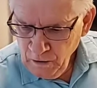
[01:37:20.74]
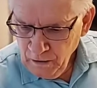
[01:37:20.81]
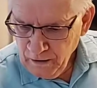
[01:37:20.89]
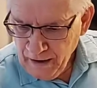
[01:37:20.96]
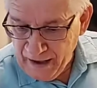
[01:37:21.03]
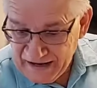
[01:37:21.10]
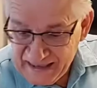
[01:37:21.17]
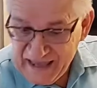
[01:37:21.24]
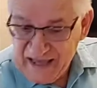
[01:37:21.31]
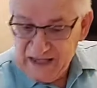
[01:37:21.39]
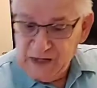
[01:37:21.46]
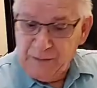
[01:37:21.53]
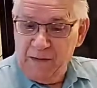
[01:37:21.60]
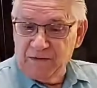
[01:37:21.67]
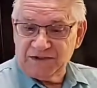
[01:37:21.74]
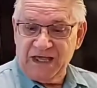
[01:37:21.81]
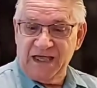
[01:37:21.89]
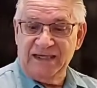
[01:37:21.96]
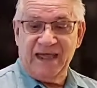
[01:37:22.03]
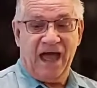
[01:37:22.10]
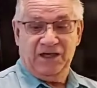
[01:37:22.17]
And again, the people say,
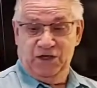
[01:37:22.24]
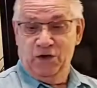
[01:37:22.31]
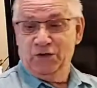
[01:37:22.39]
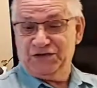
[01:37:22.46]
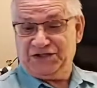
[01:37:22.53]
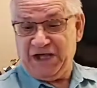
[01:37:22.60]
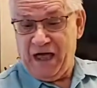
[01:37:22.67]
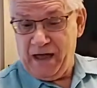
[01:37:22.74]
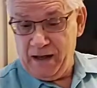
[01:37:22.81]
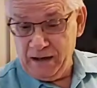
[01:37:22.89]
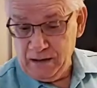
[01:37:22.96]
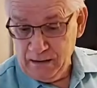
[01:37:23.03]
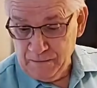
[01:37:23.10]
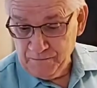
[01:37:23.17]
yeah, you say,